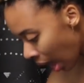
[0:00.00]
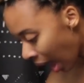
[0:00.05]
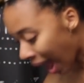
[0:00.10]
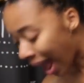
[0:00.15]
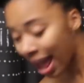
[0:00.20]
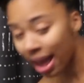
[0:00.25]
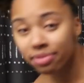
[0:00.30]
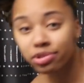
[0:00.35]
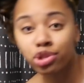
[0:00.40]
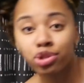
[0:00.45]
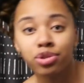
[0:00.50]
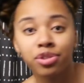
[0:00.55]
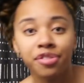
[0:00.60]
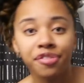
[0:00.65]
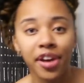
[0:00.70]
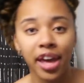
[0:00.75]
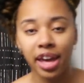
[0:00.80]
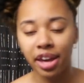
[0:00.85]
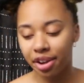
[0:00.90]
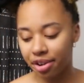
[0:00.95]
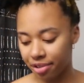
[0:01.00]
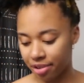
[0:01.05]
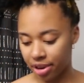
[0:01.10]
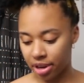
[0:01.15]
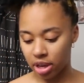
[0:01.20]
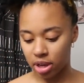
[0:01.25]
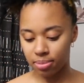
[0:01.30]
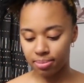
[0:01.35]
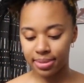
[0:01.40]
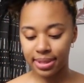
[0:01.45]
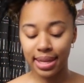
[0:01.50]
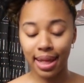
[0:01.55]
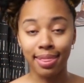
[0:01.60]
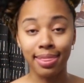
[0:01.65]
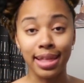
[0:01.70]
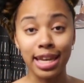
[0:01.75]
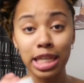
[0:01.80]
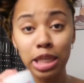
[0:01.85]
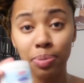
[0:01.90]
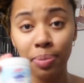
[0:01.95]
I had two fade creams.
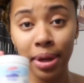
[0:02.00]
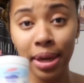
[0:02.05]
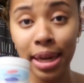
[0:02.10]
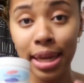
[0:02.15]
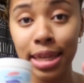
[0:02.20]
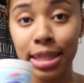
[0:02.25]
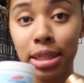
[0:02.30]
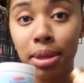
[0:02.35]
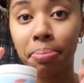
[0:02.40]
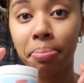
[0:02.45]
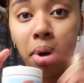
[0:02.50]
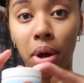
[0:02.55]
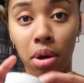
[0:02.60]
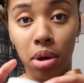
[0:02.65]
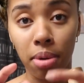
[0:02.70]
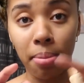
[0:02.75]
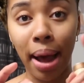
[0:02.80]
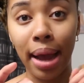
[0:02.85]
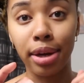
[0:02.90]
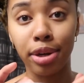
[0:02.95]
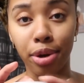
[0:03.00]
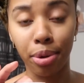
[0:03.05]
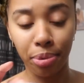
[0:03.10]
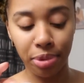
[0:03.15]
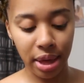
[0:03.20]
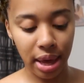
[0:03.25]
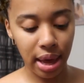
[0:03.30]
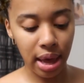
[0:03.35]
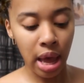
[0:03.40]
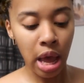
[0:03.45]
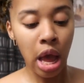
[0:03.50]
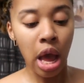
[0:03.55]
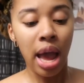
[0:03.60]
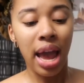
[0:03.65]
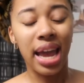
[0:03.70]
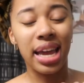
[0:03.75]
This one is the bomb, I know that.